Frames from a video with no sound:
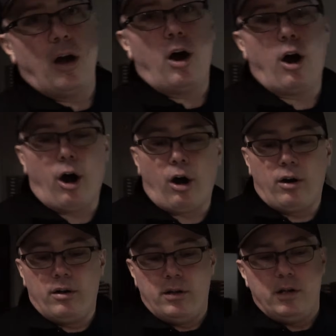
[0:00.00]

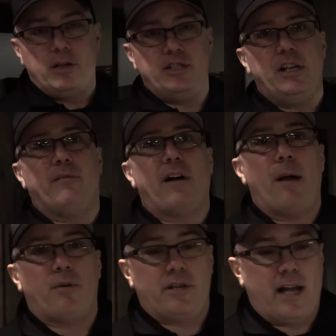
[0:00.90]
are
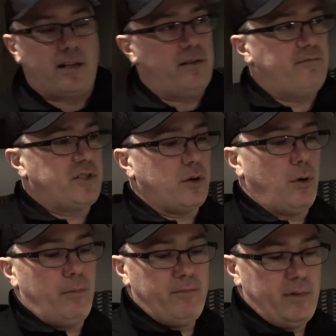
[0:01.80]
GFCI protected.
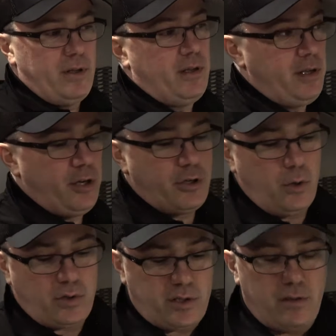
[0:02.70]
So your
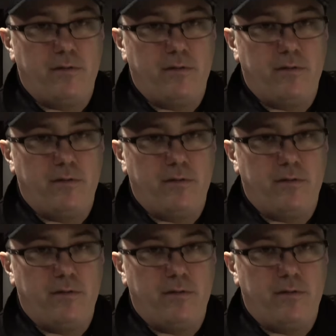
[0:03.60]
toaster